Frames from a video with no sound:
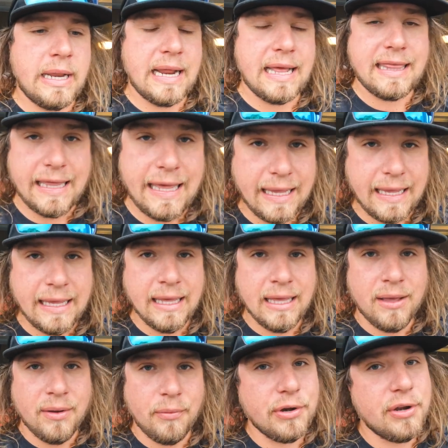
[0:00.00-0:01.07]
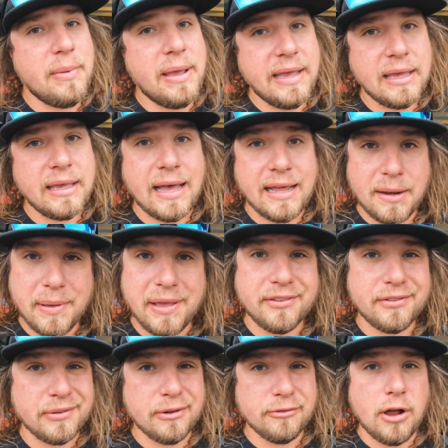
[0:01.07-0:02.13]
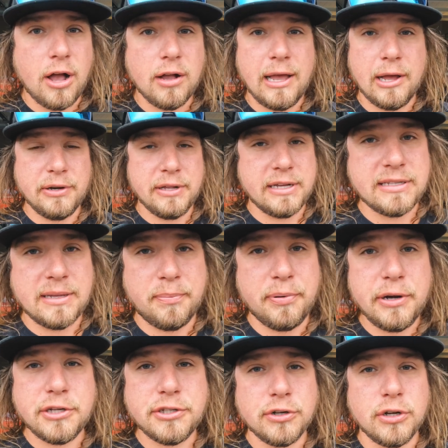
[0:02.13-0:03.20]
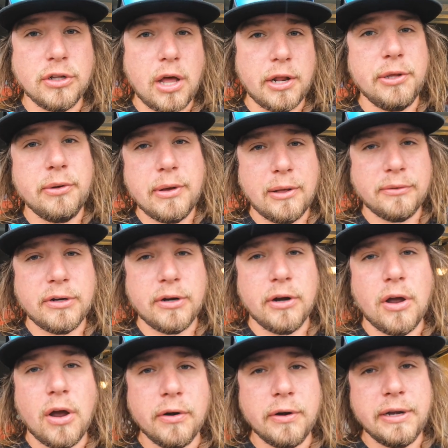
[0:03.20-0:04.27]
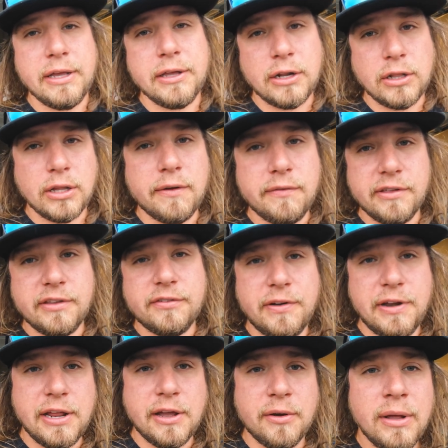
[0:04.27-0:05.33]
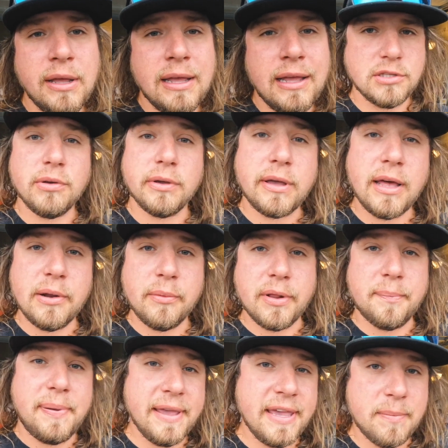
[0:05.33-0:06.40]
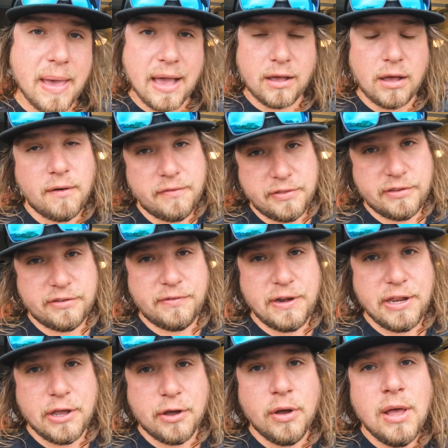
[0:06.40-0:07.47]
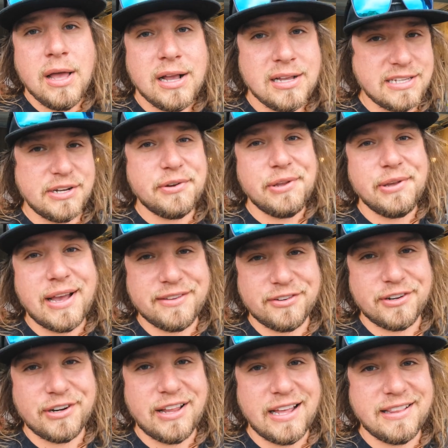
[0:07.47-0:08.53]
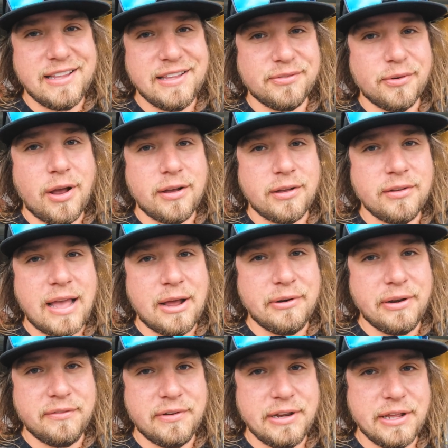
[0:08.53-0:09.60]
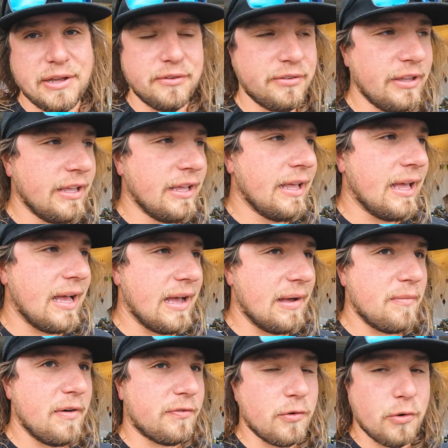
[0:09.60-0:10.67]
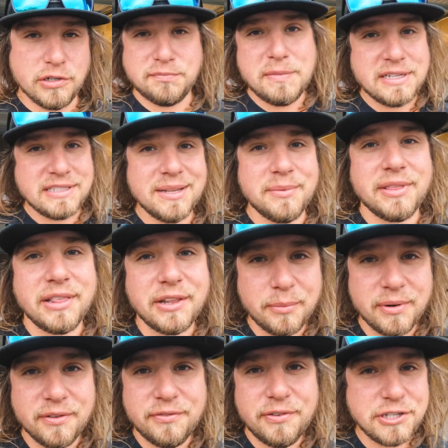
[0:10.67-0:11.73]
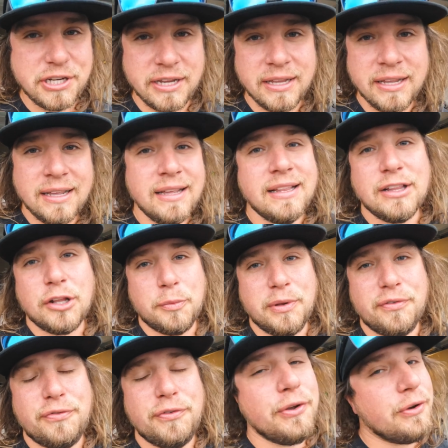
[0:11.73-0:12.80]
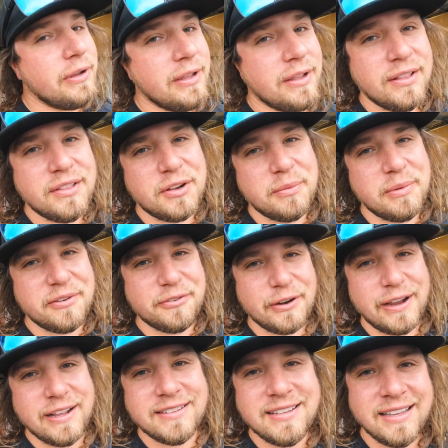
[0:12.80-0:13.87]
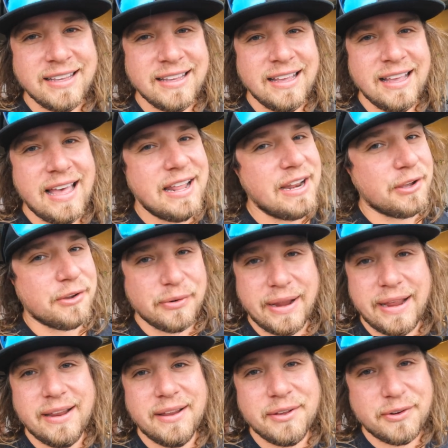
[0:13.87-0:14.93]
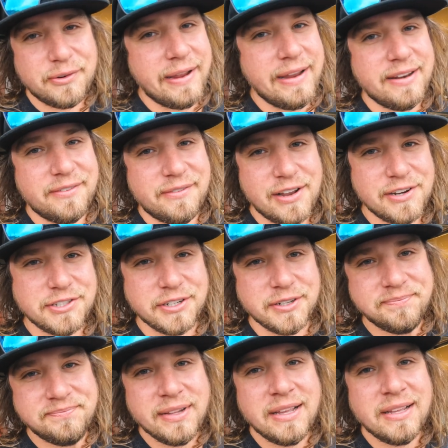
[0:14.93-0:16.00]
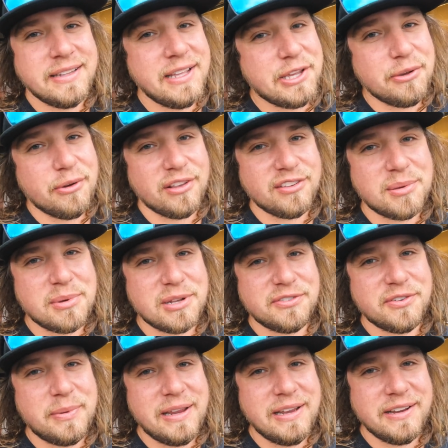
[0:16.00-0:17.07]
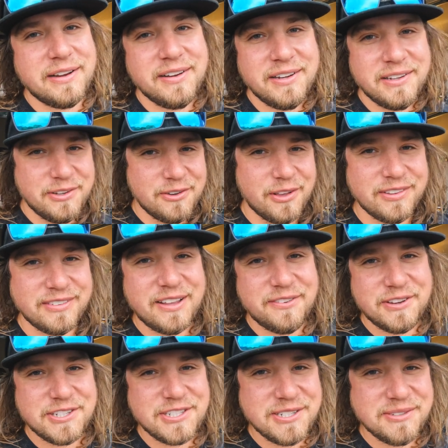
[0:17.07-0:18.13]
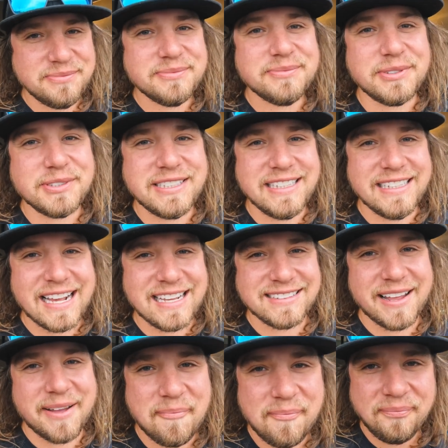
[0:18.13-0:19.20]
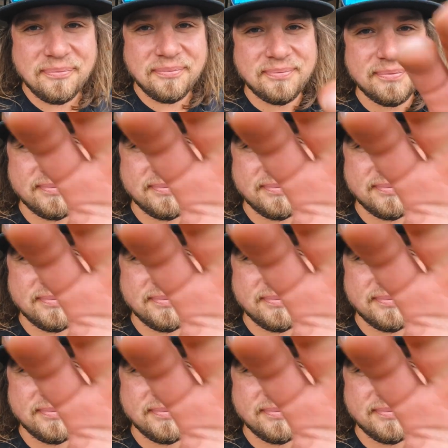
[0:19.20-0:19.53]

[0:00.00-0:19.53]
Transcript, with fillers: And I think we're gonna make it kind of based around rock hounding because I'm pretty sure a lot of you out there are already gonna love this video. And so I kinda wanna piggyback off of this video because I know you guys are gonna like these rock hounding videos. Um, of course, mixed in with a little bit of fishing, a little bit of food, a little bit of friends, and a great, great adventure. Thank you all so much for being here. You all stay fishy. We'll see you next time.